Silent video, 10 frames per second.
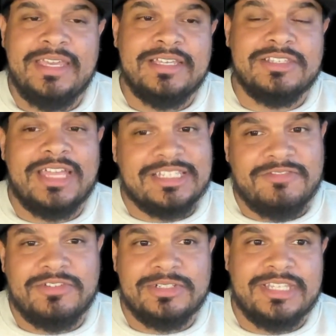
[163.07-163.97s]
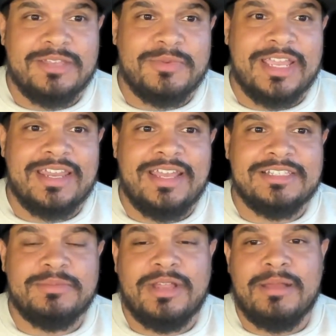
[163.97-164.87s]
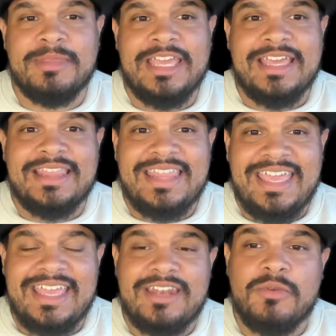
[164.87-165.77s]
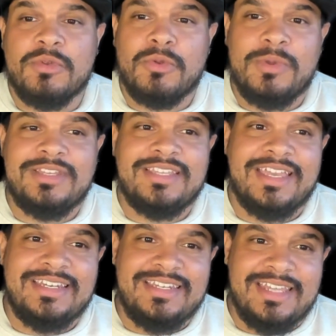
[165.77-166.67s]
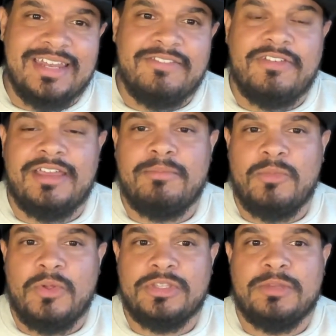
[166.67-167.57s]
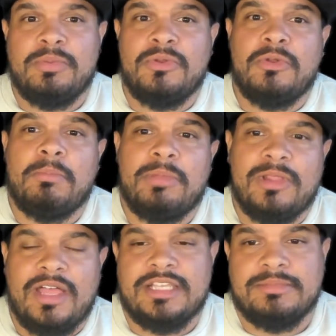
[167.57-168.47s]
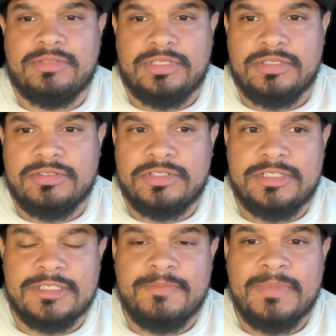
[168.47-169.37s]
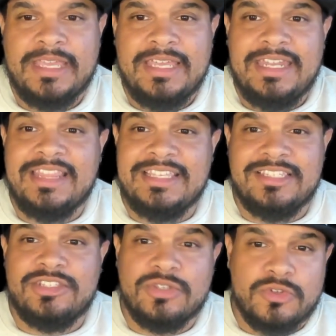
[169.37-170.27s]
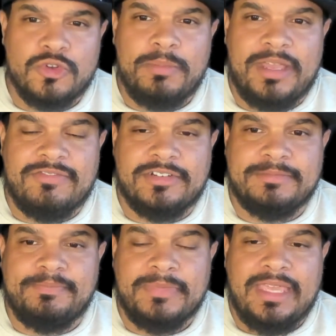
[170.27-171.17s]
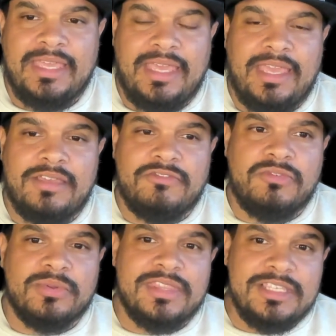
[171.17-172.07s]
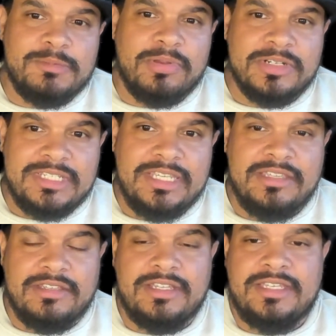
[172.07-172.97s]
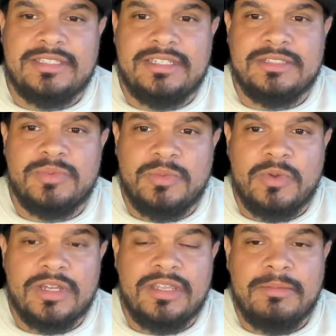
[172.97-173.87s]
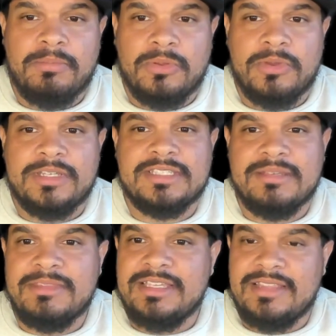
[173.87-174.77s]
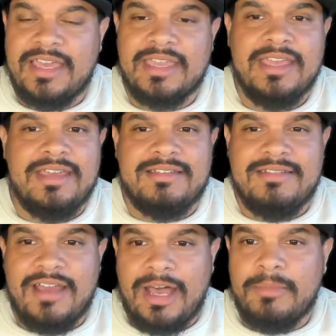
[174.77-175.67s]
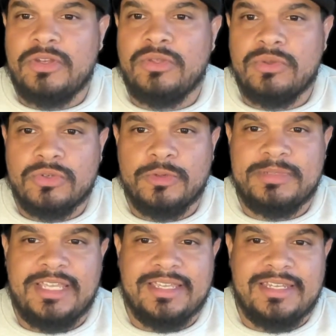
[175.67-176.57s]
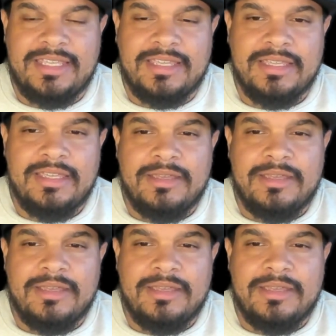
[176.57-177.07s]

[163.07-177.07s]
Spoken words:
So that's the first thing, recognize the problem. Then we're going to identify multiple plausible solutions. Now, this is a group effort. And for this particular instance, we want to employ something like nominal group technique.